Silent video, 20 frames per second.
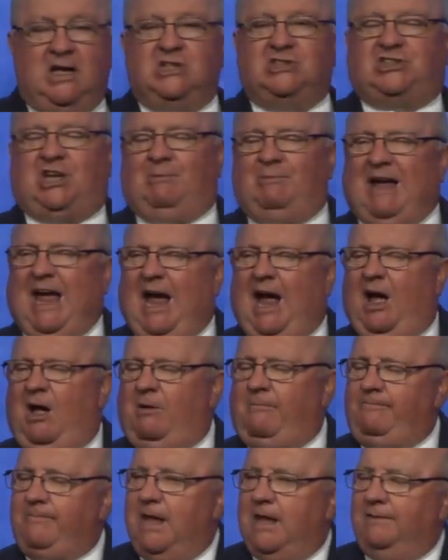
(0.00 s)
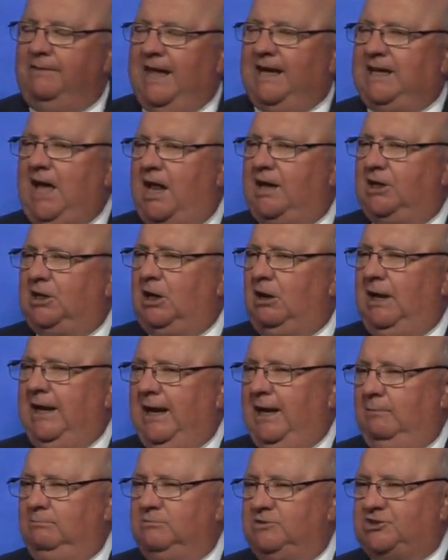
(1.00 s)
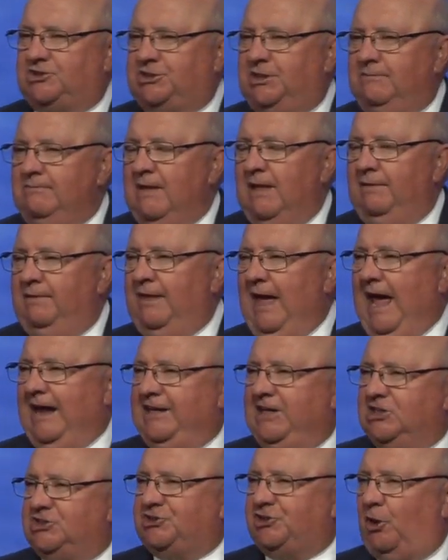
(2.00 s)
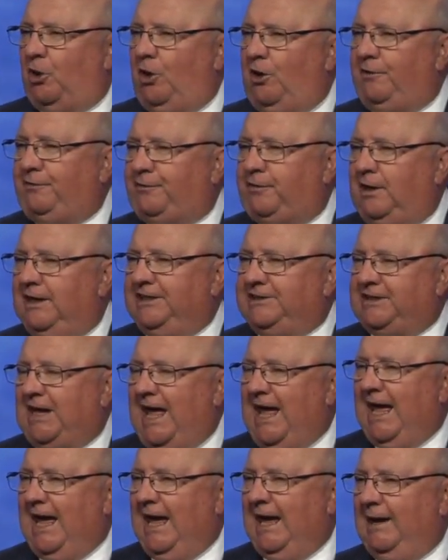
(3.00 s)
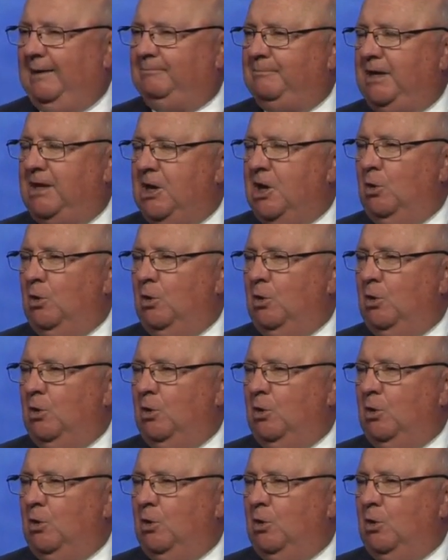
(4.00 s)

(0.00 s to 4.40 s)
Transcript: Somehow they got a glimpse that his earthly time